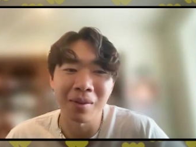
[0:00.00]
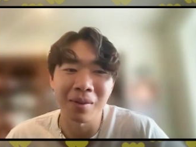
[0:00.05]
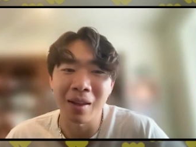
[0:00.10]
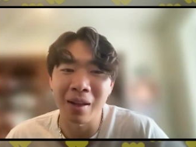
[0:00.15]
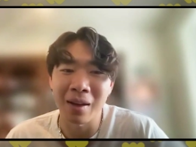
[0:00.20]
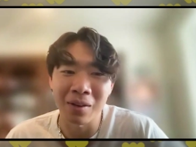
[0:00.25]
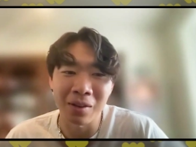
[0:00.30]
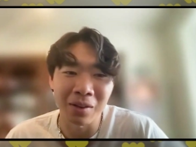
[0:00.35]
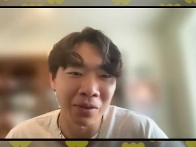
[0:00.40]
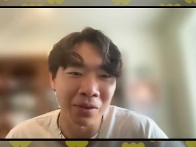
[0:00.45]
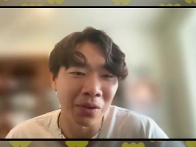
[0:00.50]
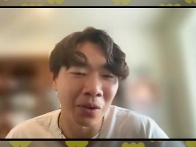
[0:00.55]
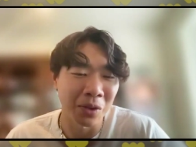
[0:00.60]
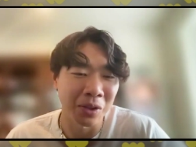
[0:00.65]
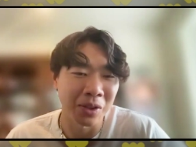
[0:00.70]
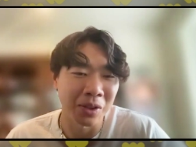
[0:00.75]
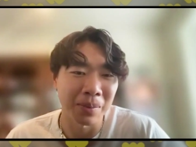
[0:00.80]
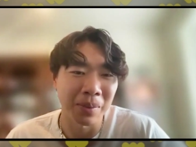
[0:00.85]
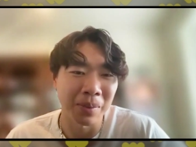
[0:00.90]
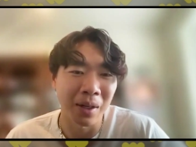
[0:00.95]
They are
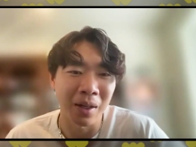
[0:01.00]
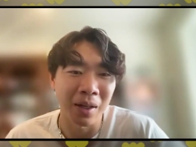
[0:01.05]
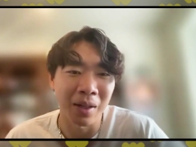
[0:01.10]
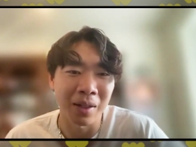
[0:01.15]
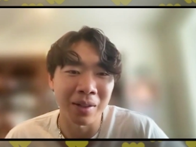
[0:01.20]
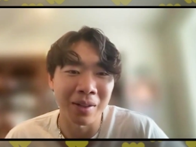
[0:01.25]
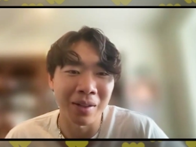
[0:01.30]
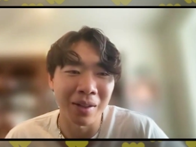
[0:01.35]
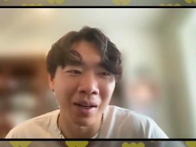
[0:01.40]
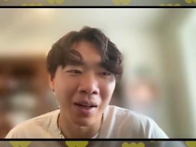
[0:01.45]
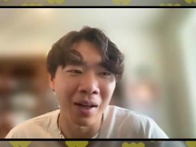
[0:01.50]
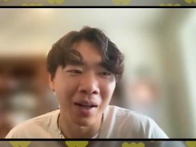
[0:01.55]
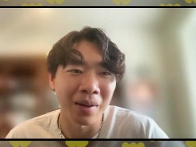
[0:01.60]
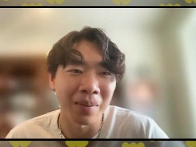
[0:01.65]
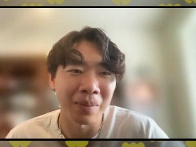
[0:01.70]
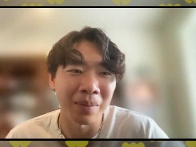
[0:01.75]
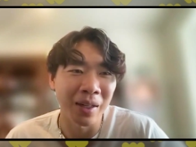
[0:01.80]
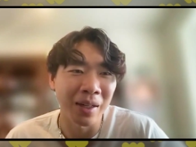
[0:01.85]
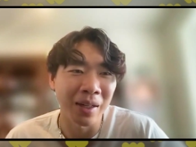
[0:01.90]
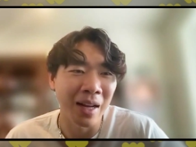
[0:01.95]
enforced upon,
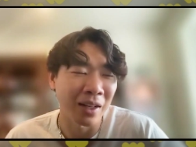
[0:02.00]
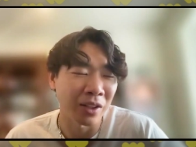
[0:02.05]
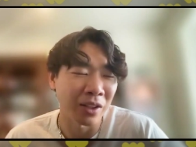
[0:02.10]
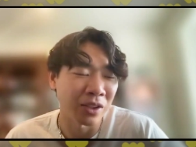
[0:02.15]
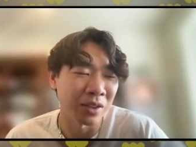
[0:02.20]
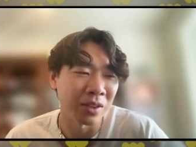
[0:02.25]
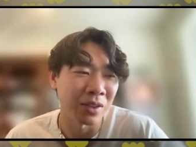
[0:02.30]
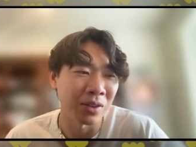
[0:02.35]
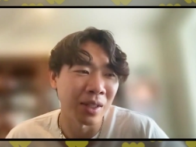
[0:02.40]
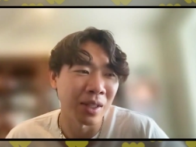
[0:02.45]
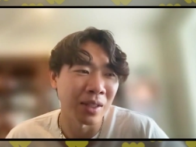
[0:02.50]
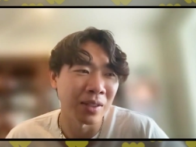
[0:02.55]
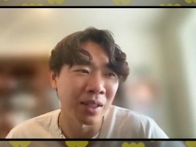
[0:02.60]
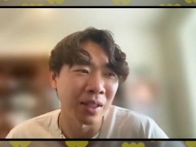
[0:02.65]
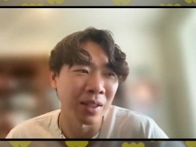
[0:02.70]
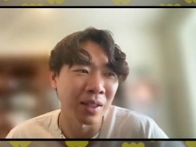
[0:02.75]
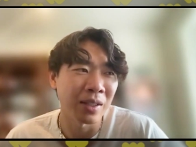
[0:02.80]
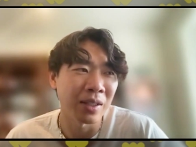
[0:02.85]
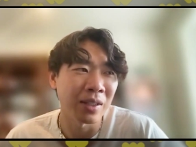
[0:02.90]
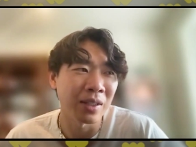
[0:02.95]
and actions do get
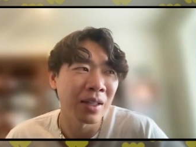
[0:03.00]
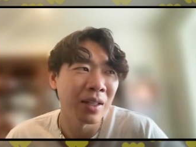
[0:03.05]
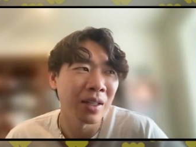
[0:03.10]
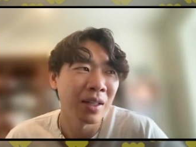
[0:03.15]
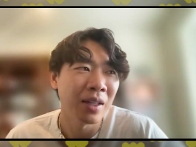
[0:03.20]
taken.